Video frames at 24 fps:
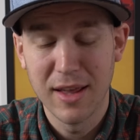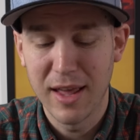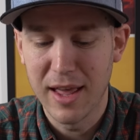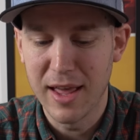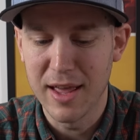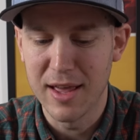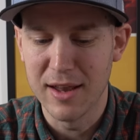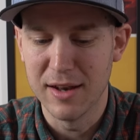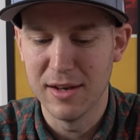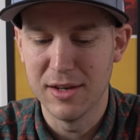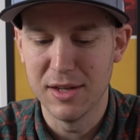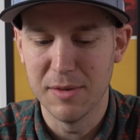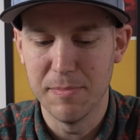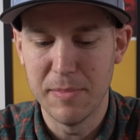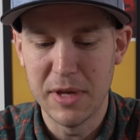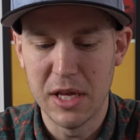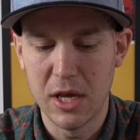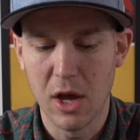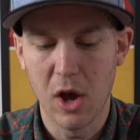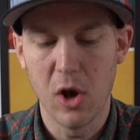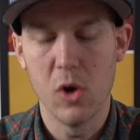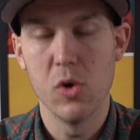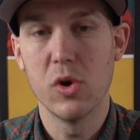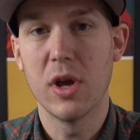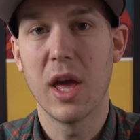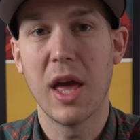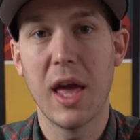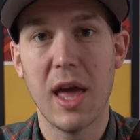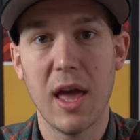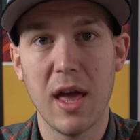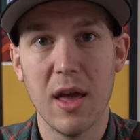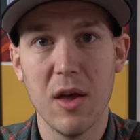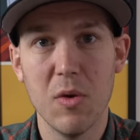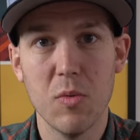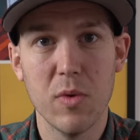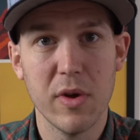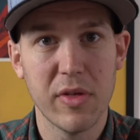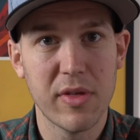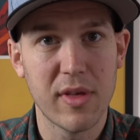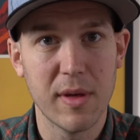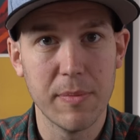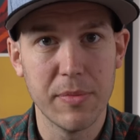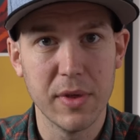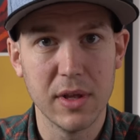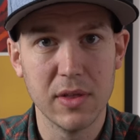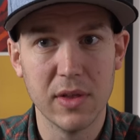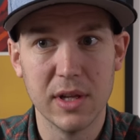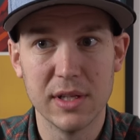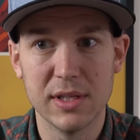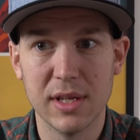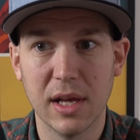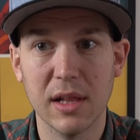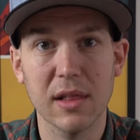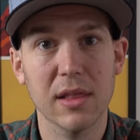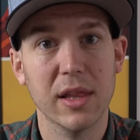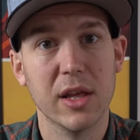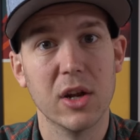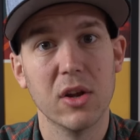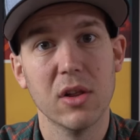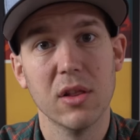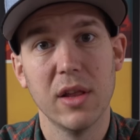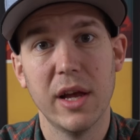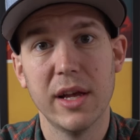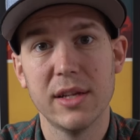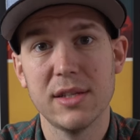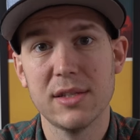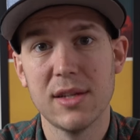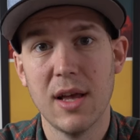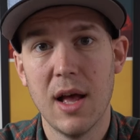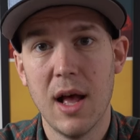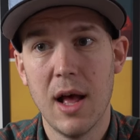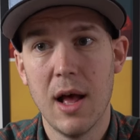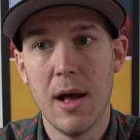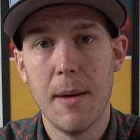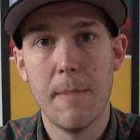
and to be okay with something that's a little less